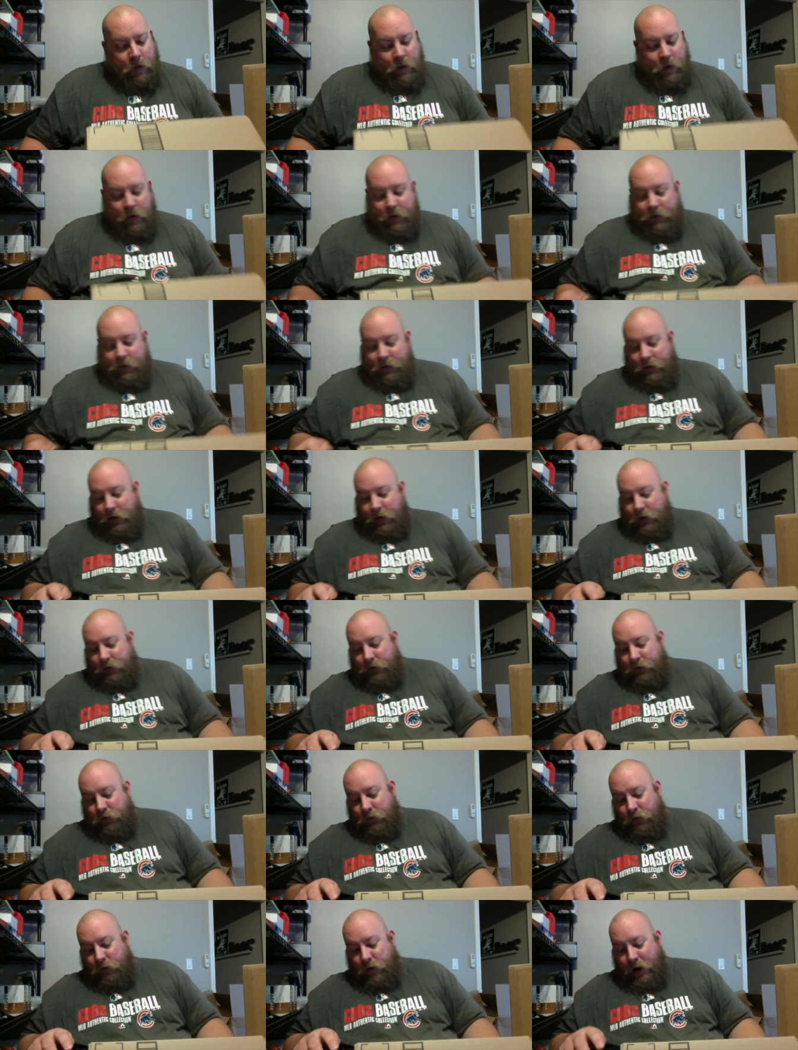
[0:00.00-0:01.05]
This is
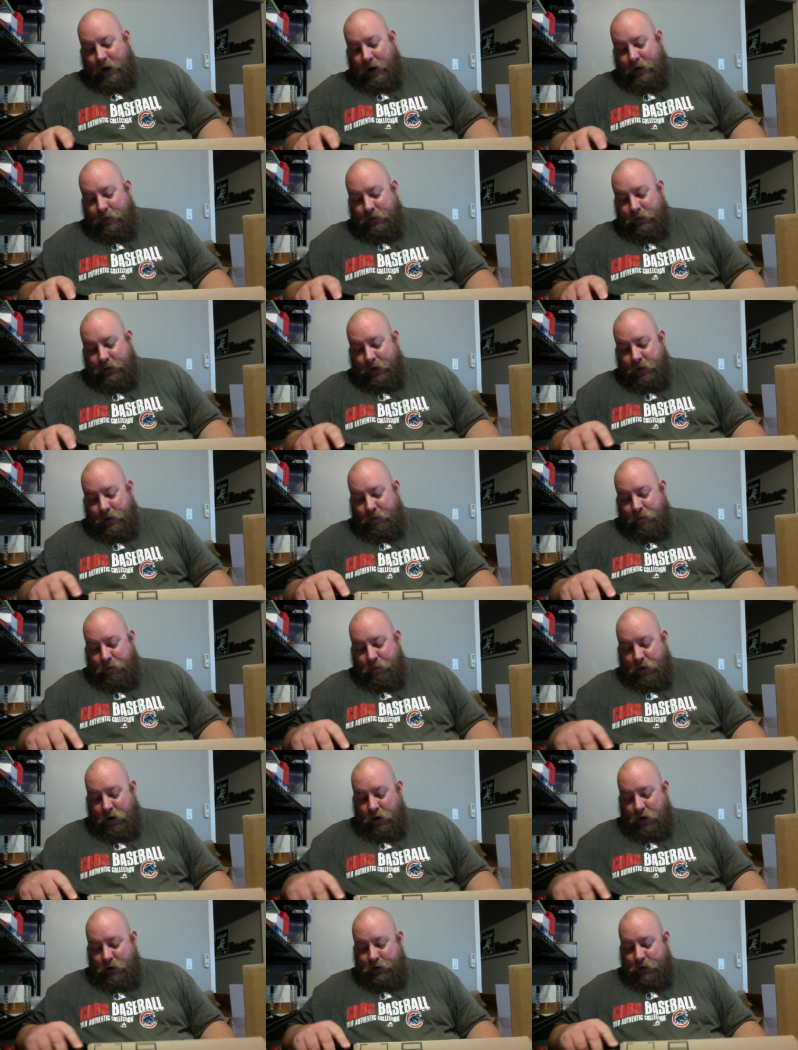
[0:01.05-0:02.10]
also items I
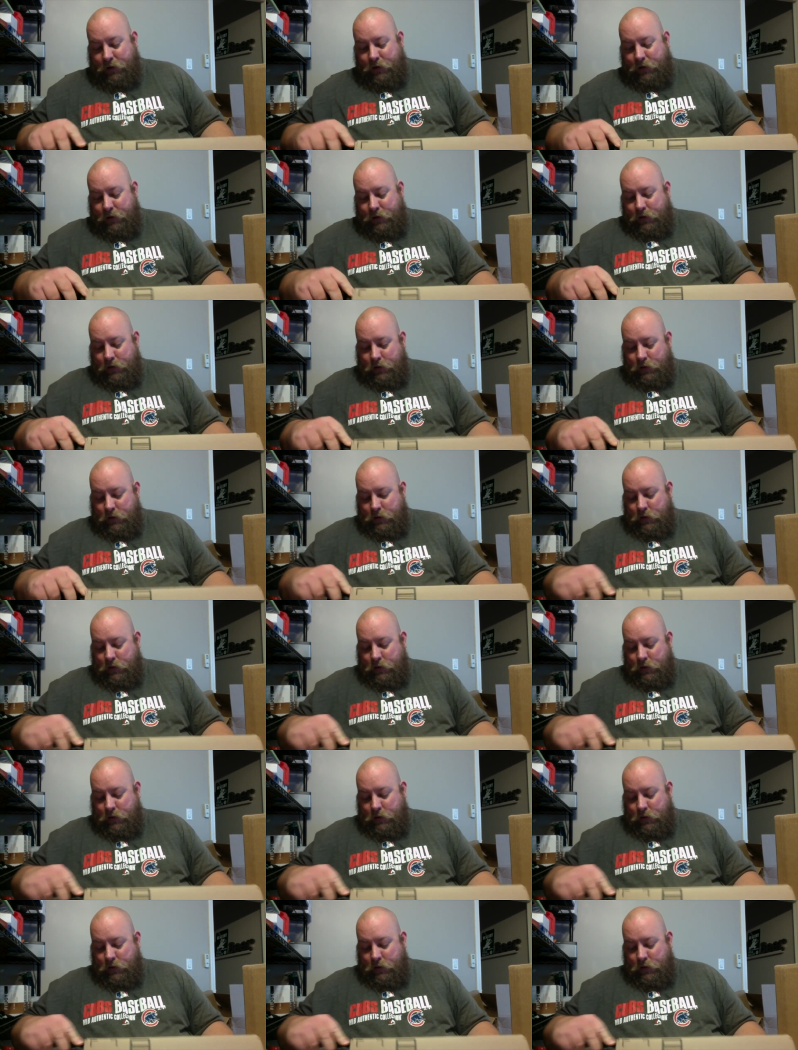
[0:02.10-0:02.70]
purchased,